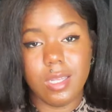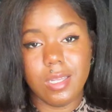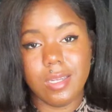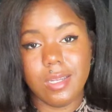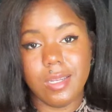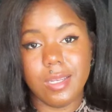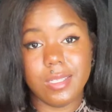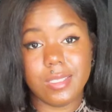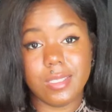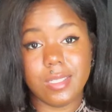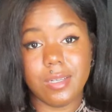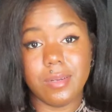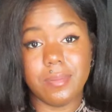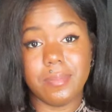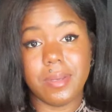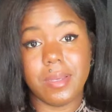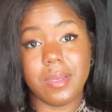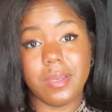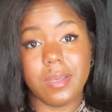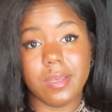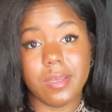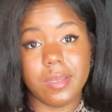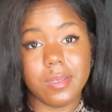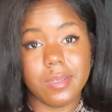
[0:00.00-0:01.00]
That's her
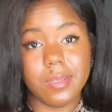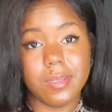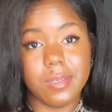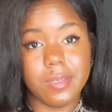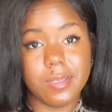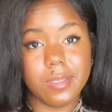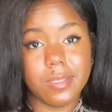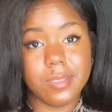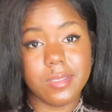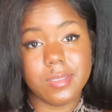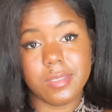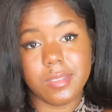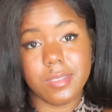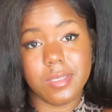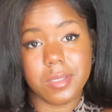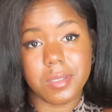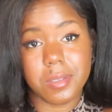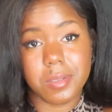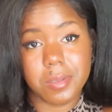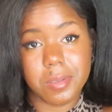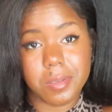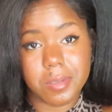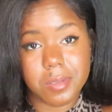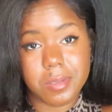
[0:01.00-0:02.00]
man.
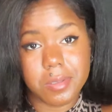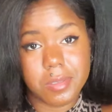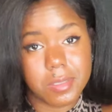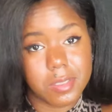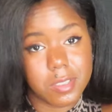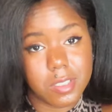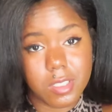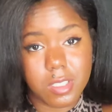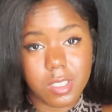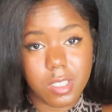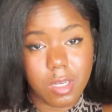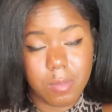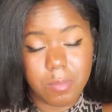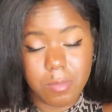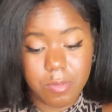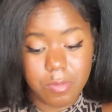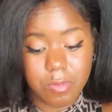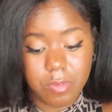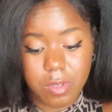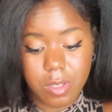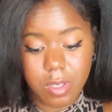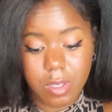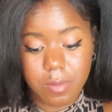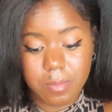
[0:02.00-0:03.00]
Sierra, she coming
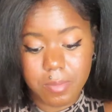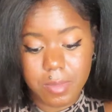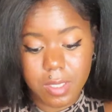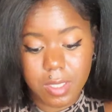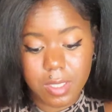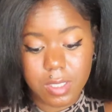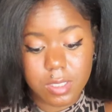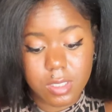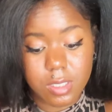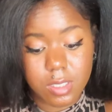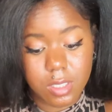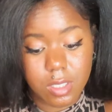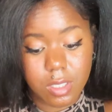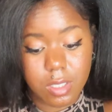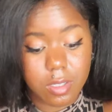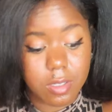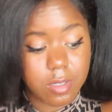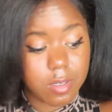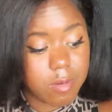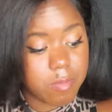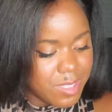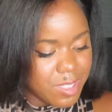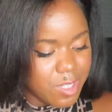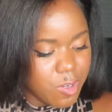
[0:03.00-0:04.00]
for your man,
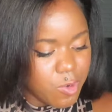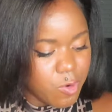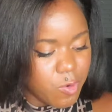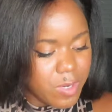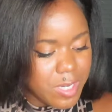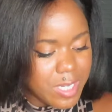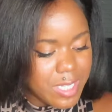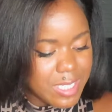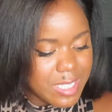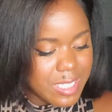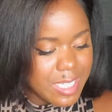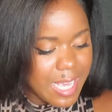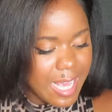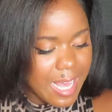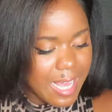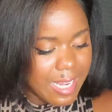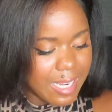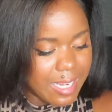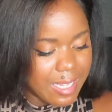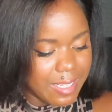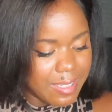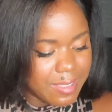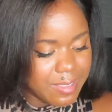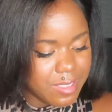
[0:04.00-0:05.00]
Sierra. So what
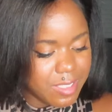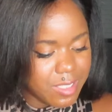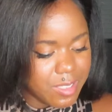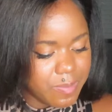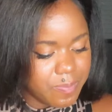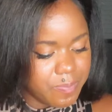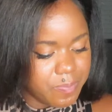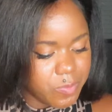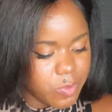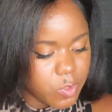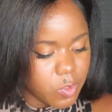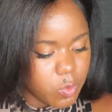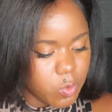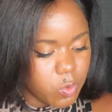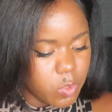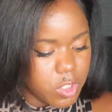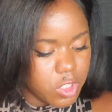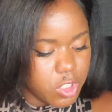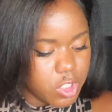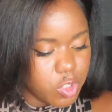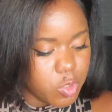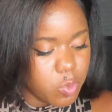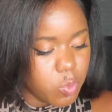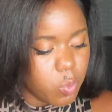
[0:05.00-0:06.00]
talent
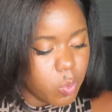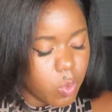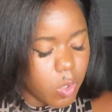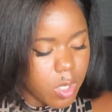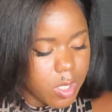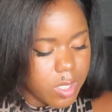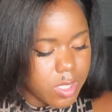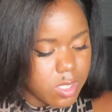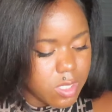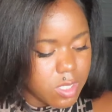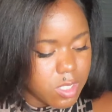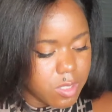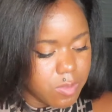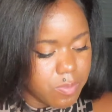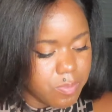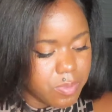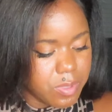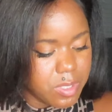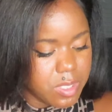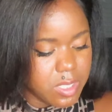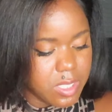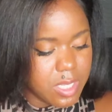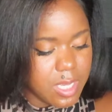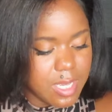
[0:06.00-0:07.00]
would you want to
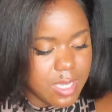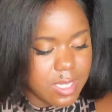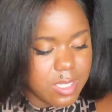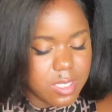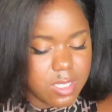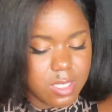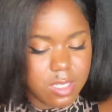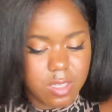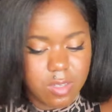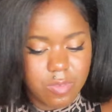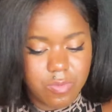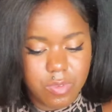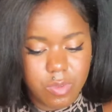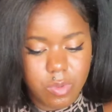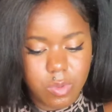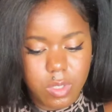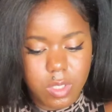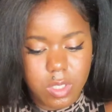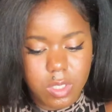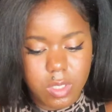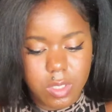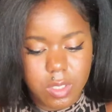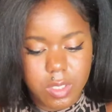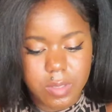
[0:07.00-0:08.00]
possess if you
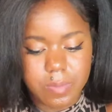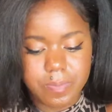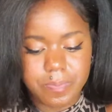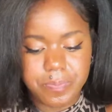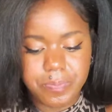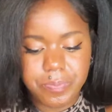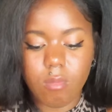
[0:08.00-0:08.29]
could?